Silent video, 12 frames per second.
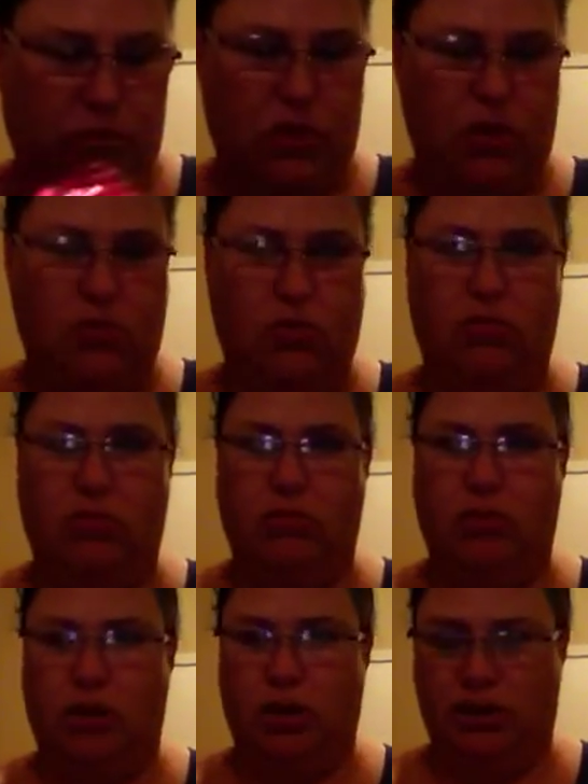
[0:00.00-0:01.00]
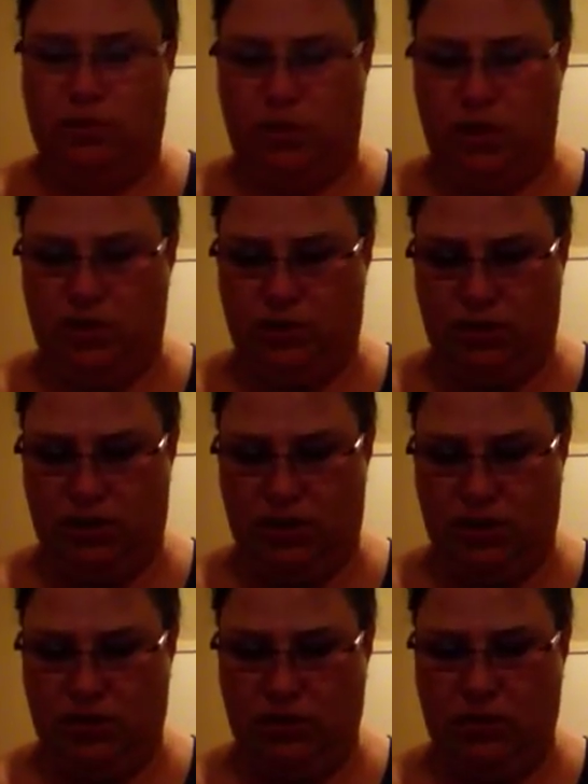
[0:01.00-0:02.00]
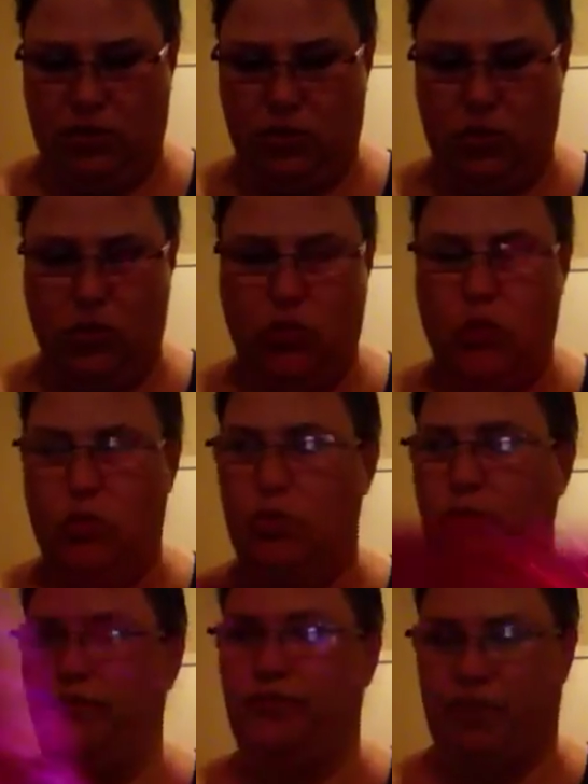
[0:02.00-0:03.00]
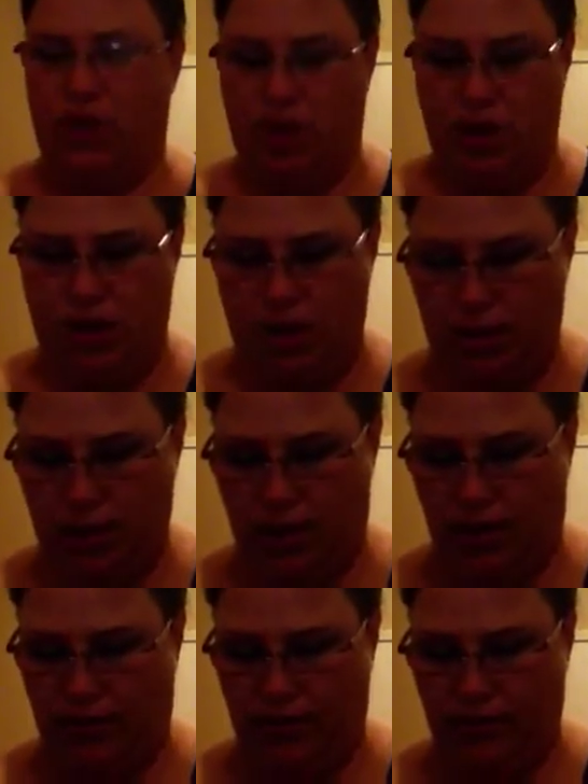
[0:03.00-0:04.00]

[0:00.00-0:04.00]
Oh, something else in there. Oh, okay.